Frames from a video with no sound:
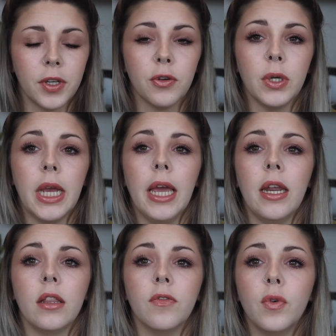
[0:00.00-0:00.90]

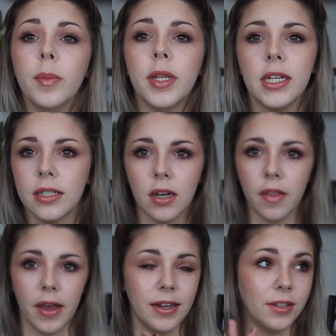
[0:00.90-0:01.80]
creating the formulas and all
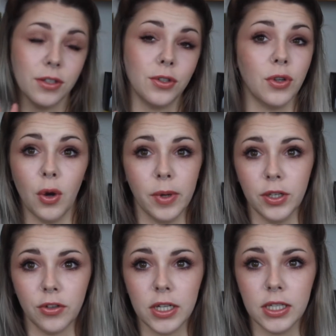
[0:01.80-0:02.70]
that, it's so
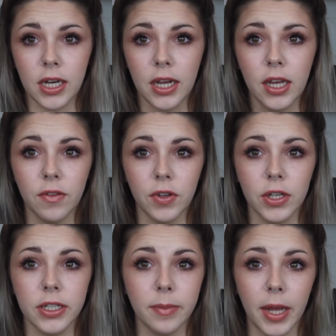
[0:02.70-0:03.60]
interesting if you're
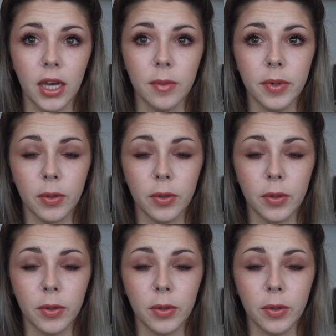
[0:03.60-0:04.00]
into makeup